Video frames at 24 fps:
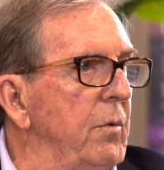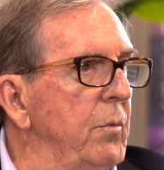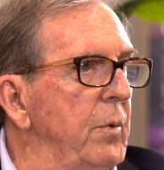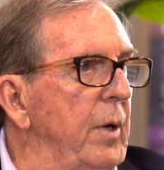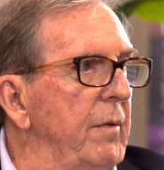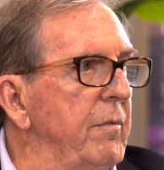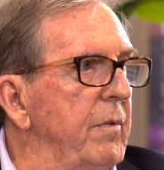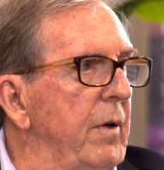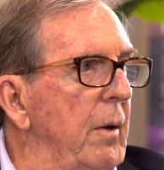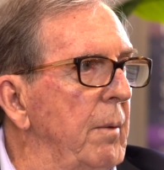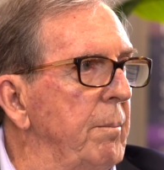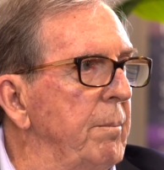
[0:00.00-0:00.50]
we
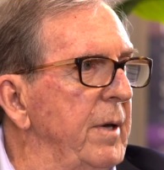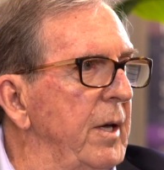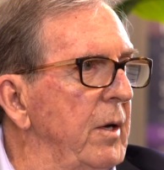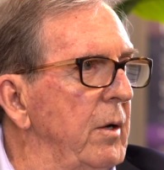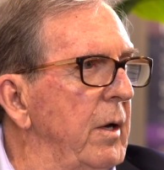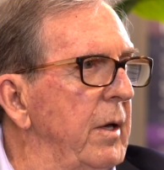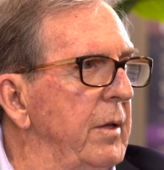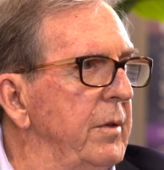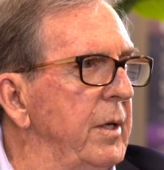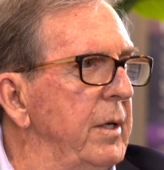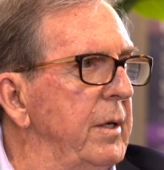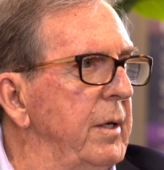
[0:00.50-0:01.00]
have been
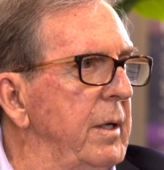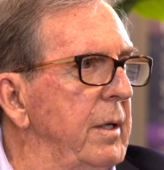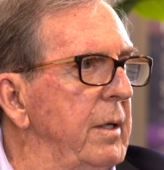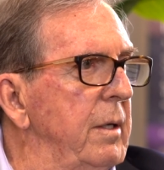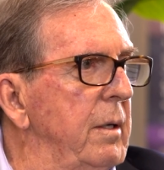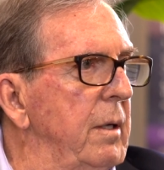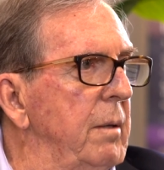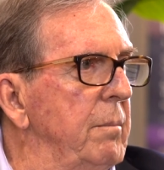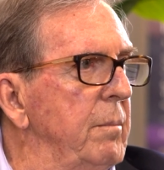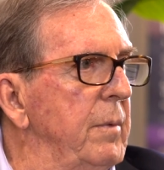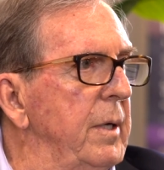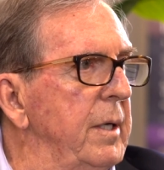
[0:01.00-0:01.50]
on
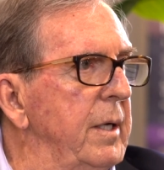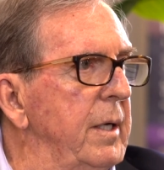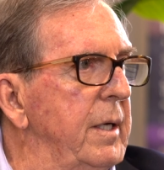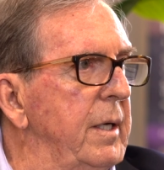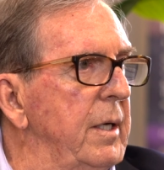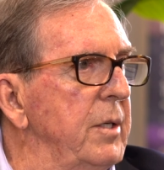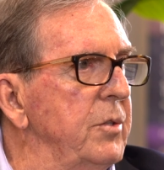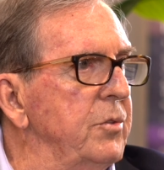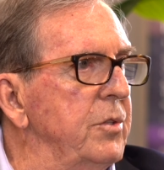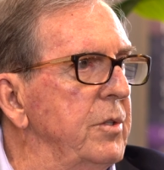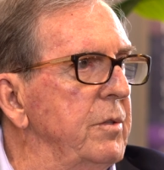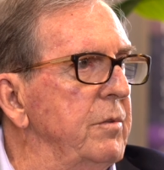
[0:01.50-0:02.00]
the
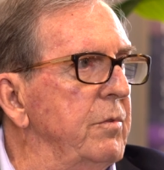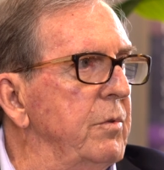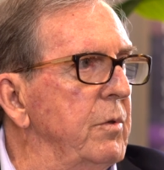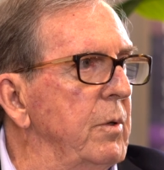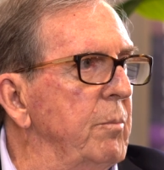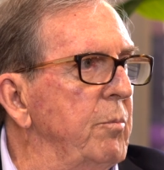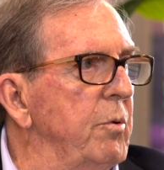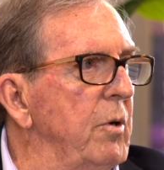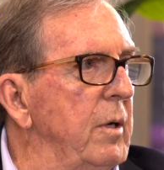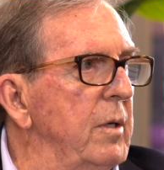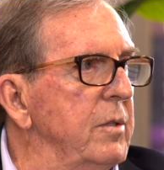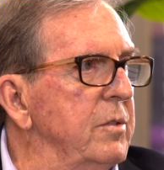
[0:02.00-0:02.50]
medication for
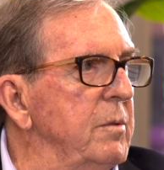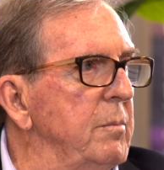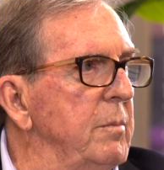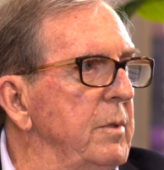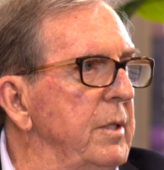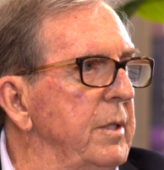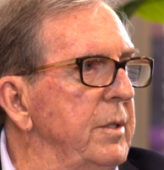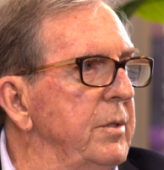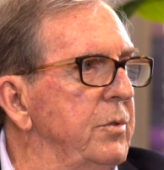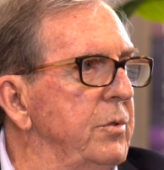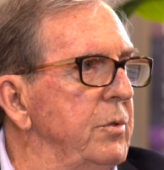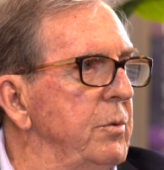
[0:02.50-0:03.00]

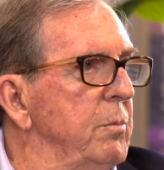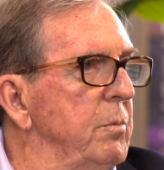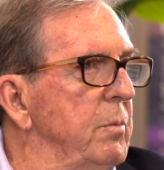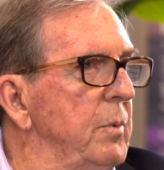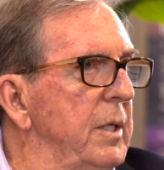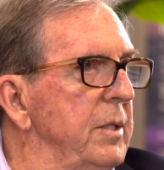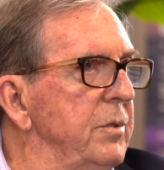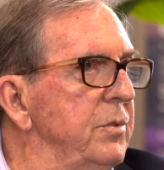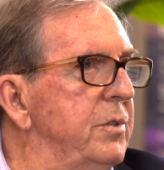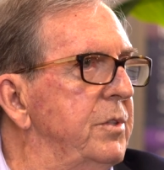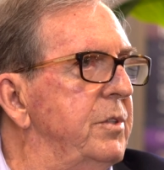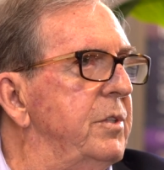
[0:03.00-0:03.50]
approximately 2
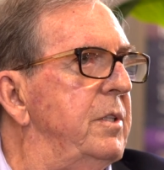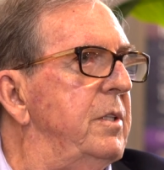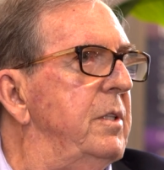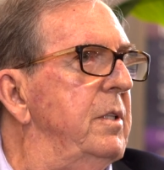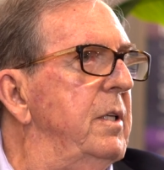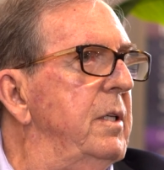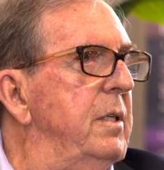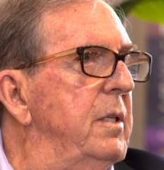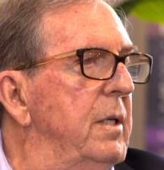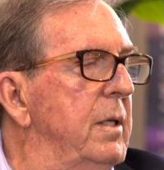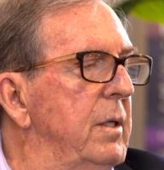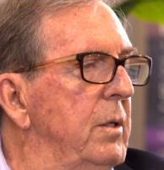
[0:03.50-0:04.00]
months,
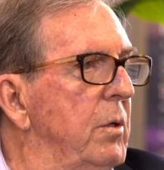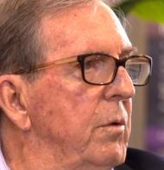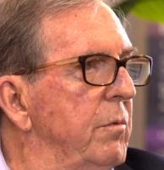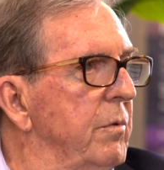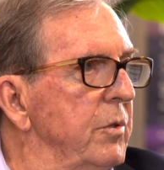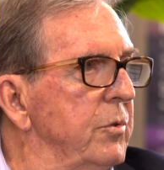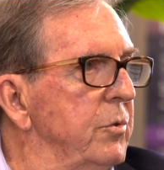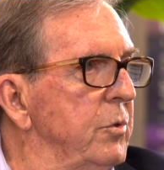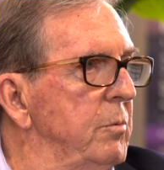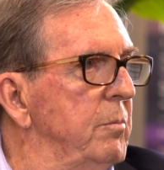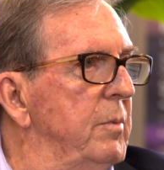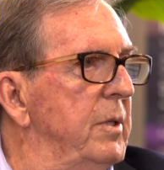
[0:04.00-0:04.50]
a little
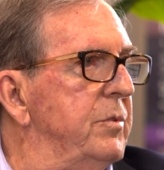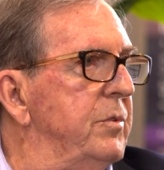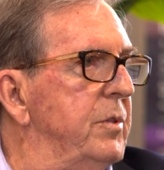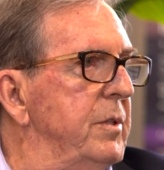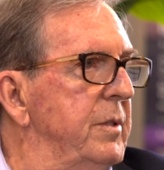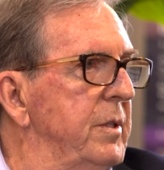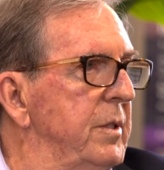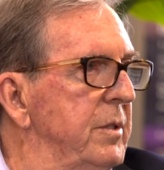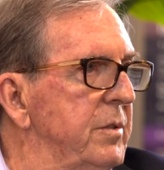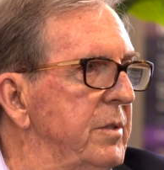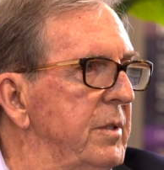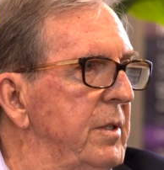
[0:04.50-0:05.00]
over 2 months
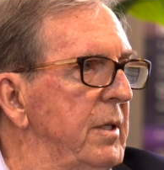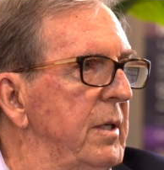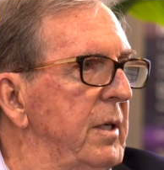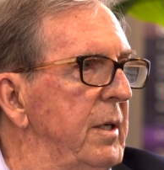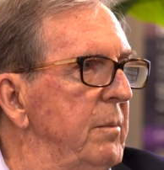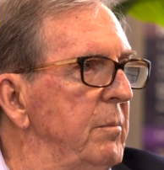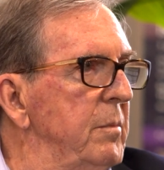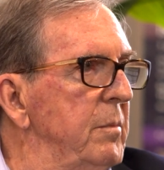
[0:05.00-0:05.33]
at this time.